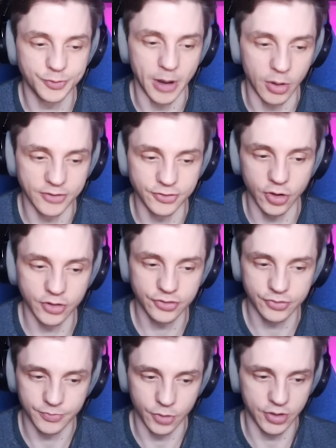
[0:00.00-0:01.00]
Power
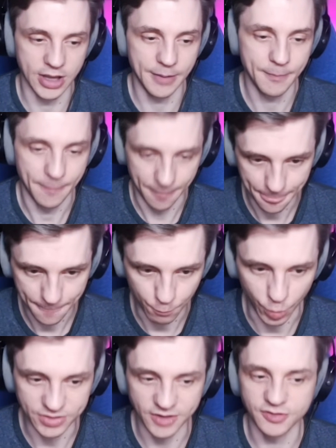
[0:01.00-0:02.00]
Surge, okay?
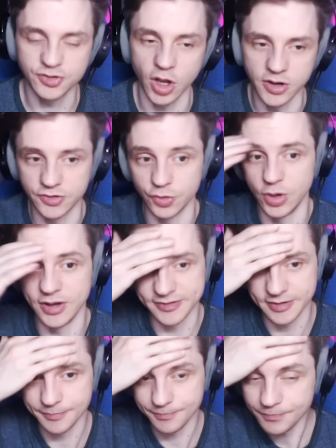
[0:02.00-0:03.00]
What this is going to do
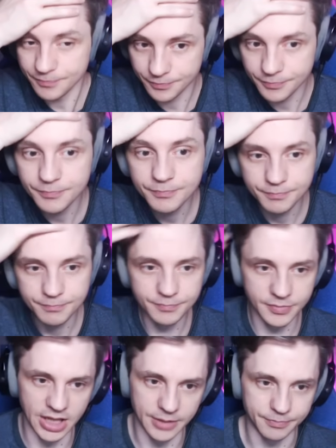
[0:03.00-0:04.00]
is,
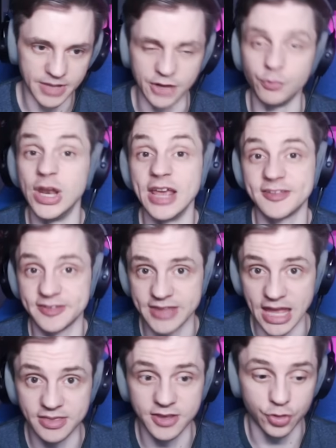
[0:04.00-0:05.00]
it will
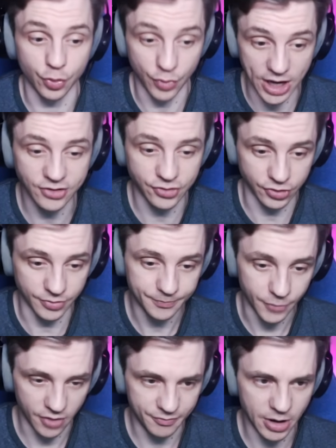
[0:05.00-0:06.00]
extend the duration
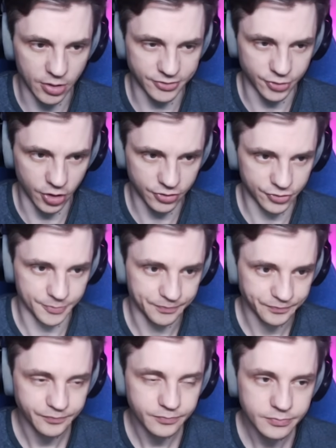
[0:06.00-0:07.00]
of Power Surge.
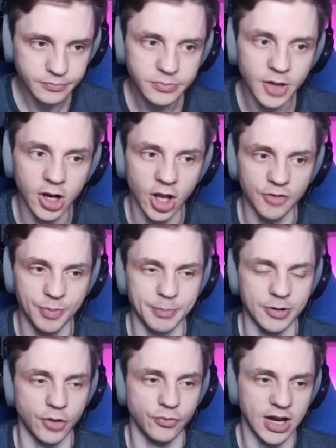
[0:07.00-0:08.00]
A lot of
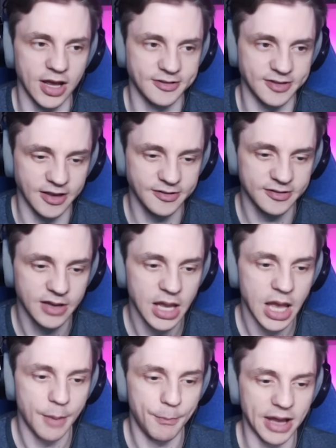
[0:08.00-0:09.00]
people don't realize this,
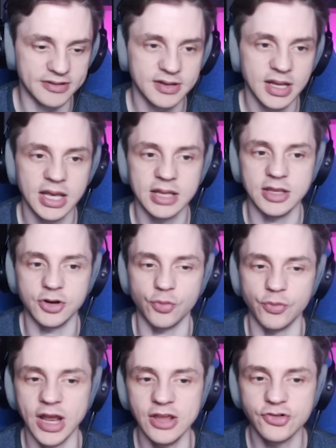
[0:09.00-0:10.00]
but the
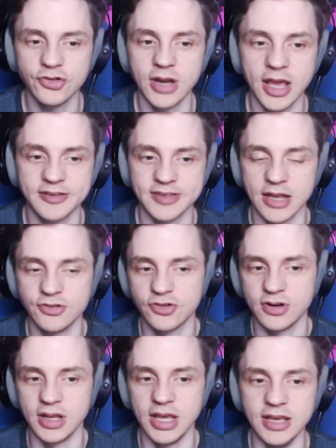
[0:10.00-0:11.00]
duration
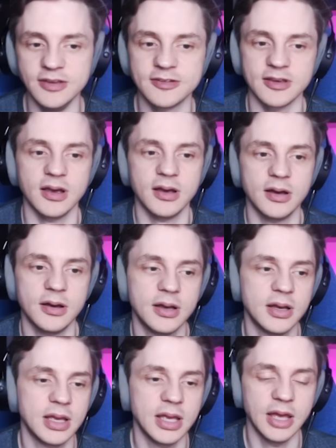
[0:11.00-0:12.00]
extension is
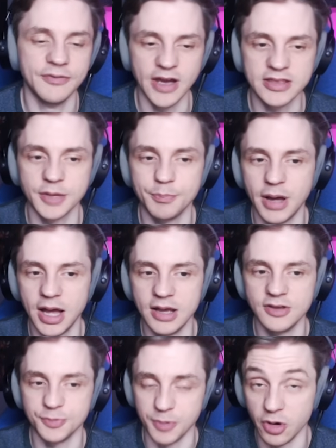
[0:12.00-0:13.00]
affected by
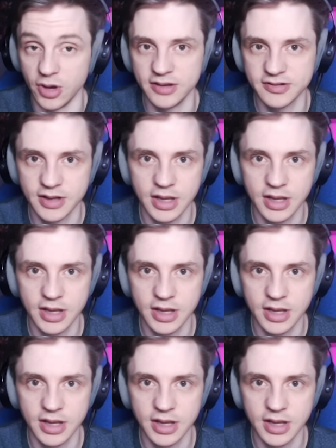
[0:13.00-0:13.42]
Spirit.